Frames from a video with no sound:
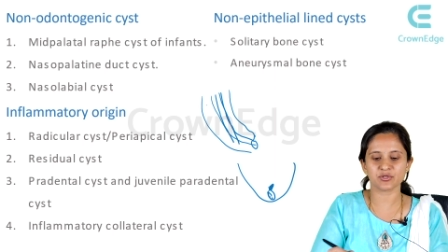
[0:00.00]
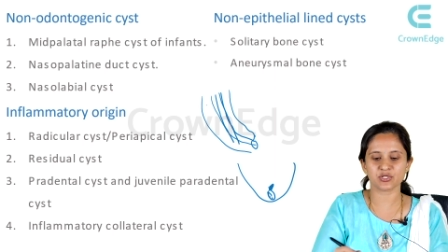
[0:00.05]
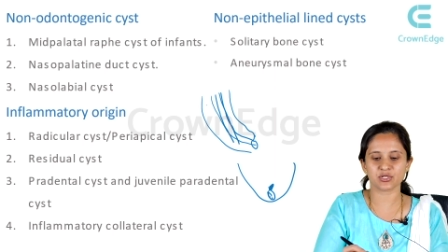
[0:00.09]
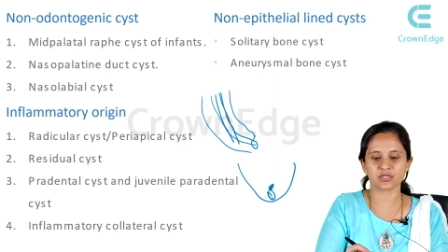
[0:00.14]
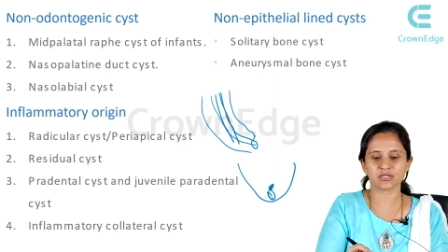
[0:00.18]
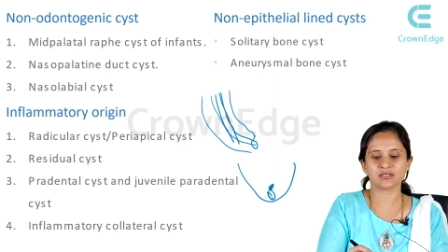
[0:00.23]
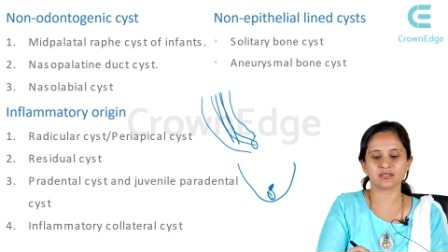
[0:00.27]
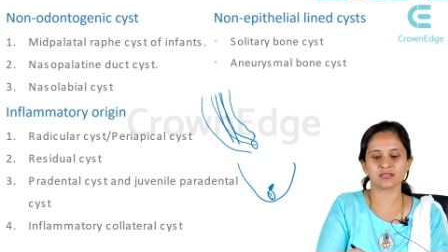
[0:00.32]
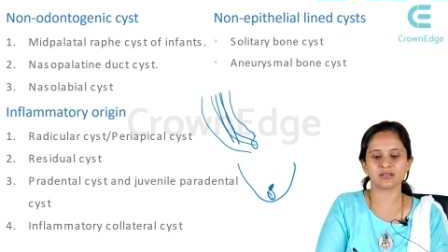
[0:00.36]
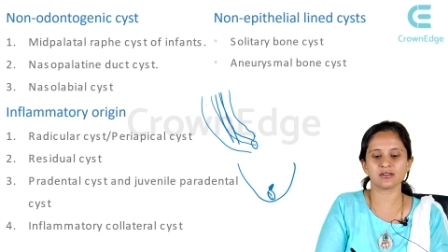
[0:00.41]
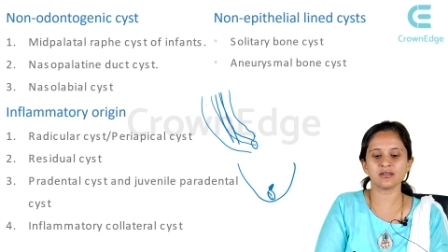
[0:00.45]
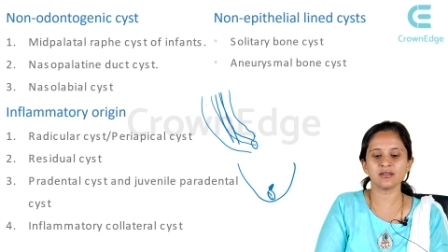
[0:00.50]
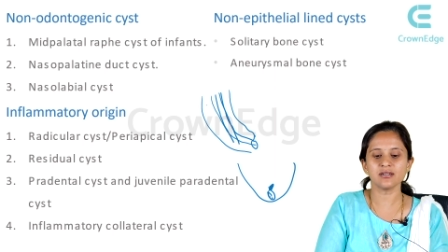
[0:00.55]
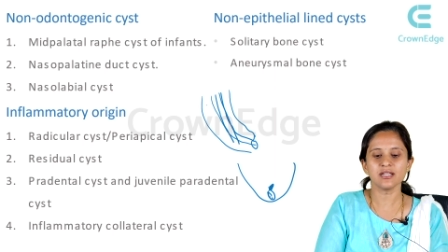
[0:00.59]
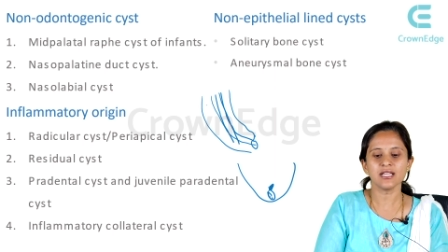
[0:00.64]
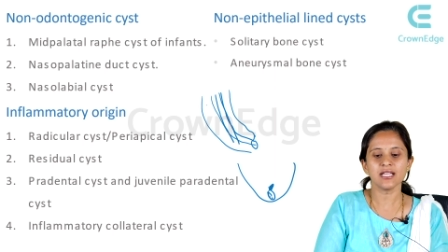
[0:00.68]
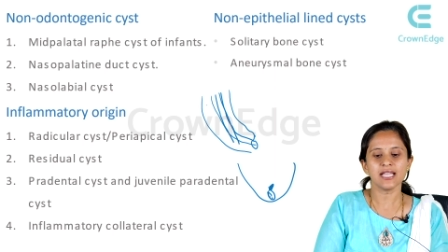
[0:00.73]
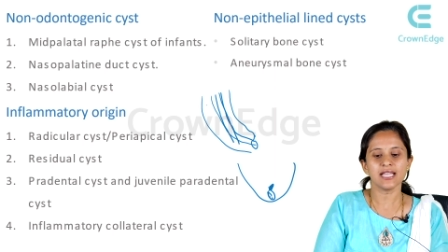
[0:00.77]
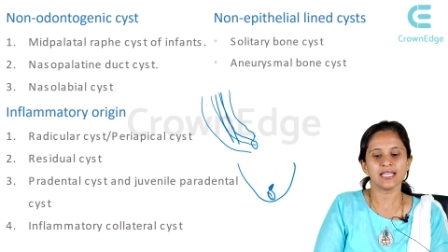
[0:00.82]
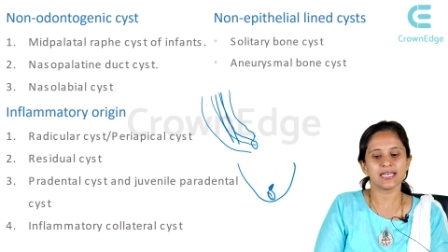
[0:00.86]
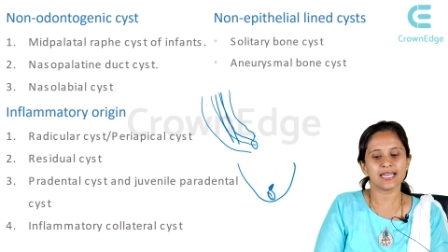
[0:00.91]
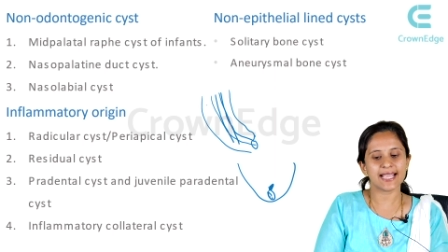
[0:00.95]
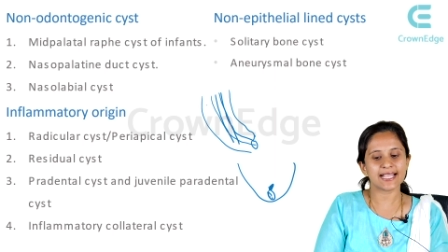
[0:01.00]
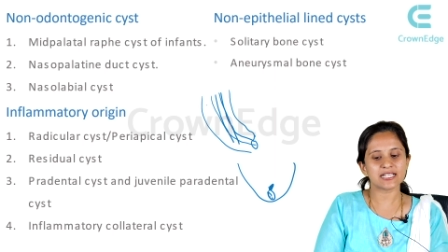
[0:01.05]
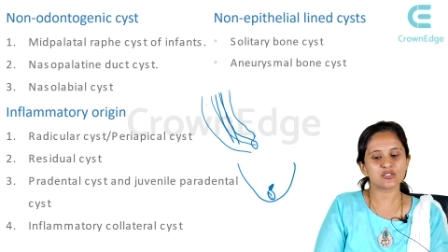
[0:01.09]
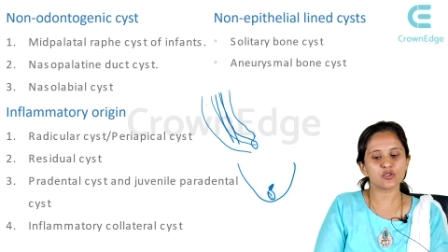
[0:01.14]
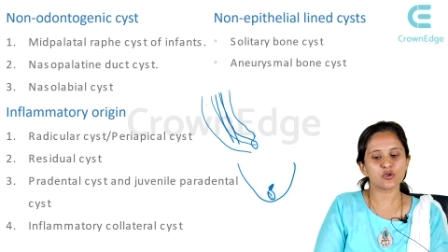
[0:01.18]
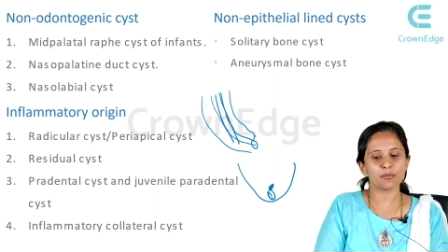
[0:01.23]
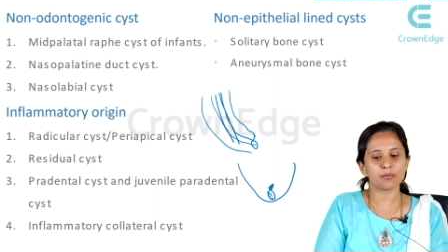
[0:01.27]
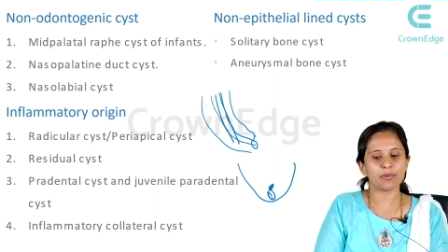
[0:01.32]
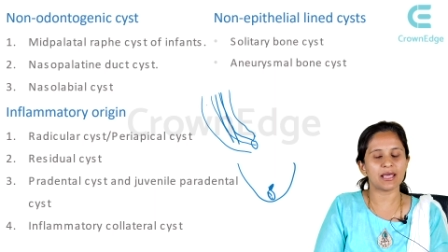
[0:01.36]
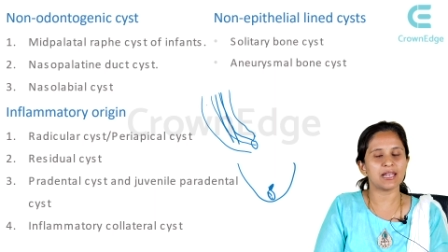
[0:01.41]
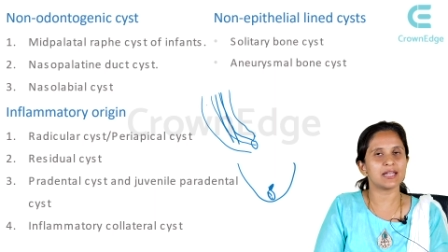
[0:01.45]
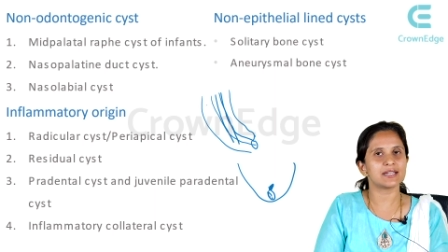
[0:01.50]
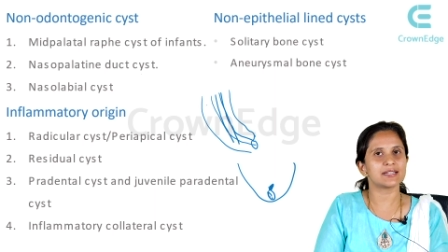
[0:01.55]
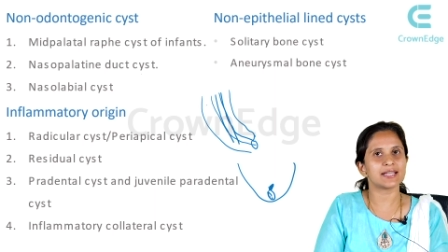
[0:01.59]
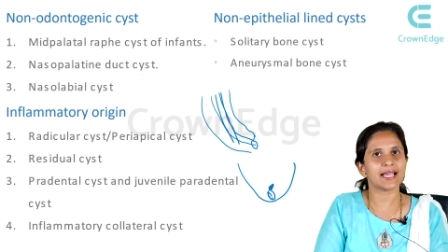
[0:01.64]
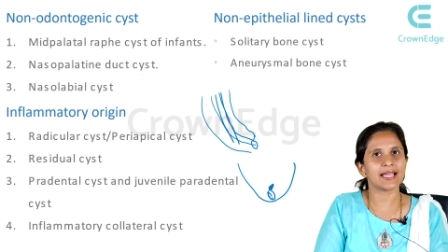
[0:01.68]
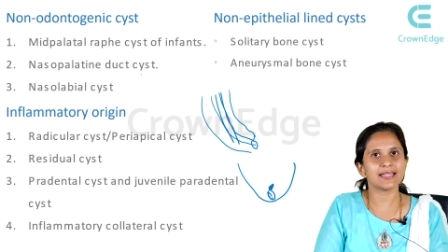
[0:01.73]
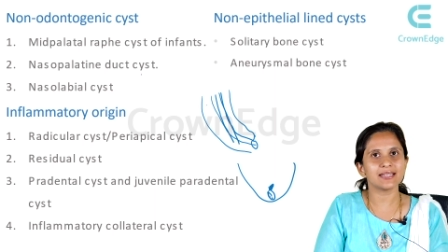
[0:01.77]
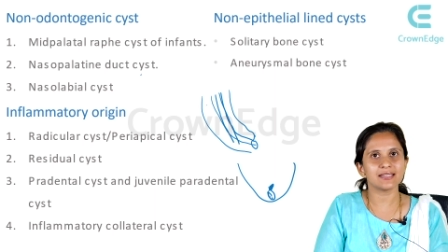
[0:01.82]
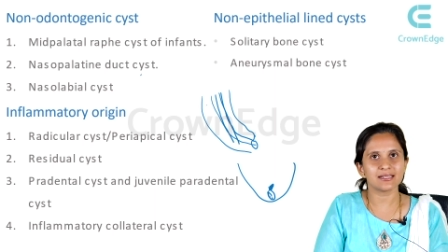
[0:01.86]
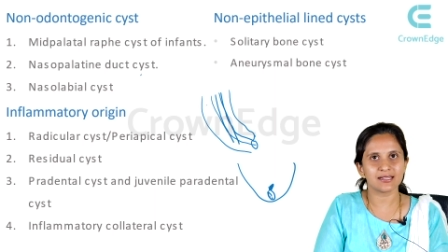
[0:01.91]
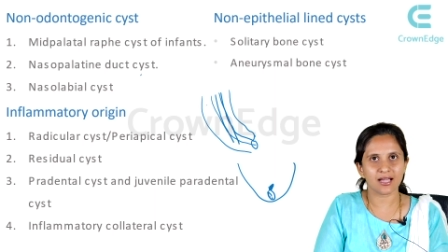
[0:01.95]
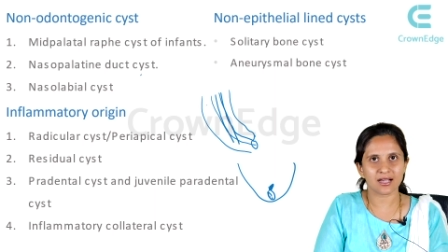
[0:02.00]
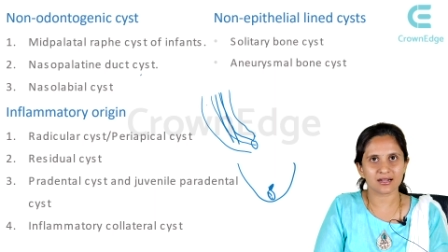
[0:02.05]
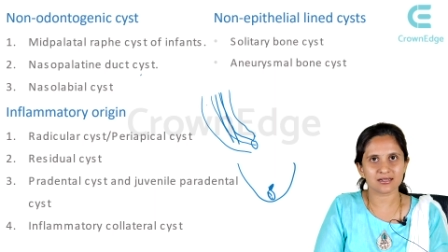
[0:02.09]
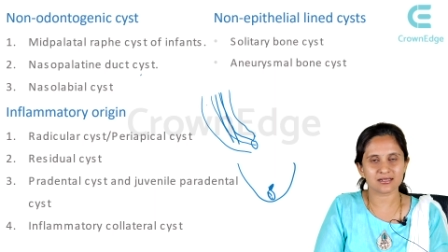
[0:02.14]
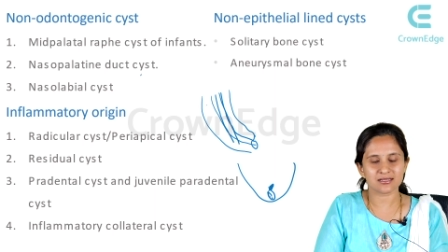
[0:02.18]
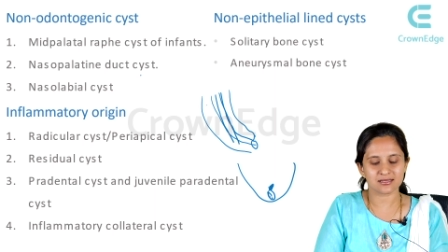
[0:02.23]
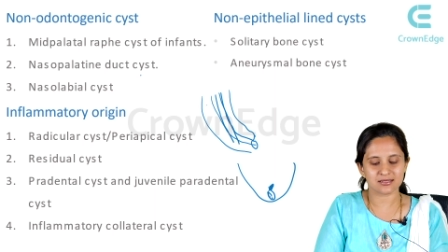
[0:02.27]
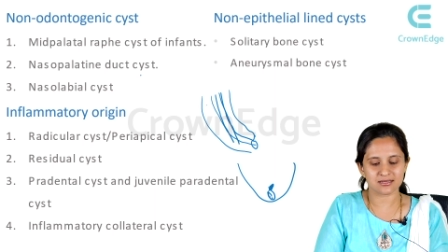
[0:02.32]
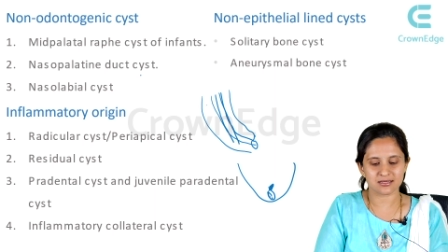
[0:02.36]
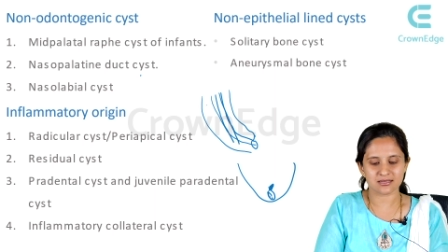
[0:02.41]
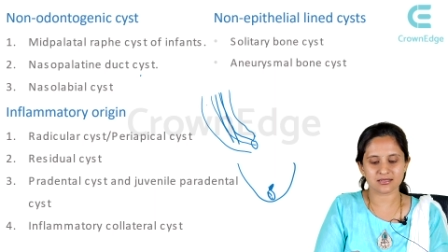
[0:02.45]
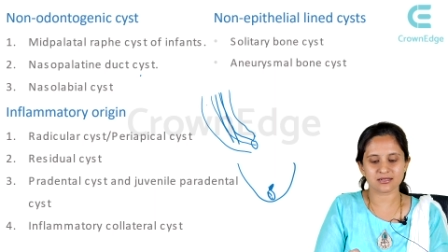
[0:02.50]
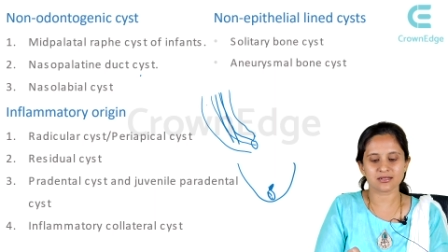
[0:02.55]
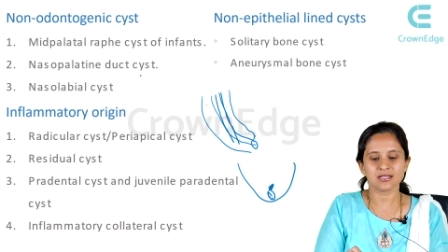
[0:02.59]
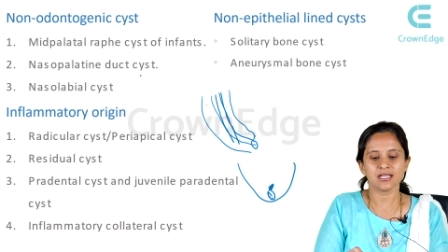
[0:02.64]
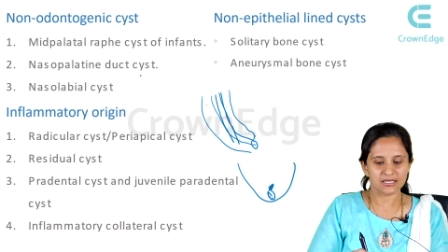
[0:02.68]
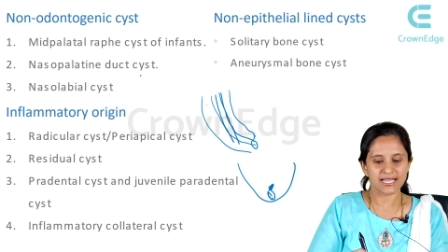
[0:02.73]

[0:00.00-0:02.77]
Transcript: which is the nasopalatine duct cyst.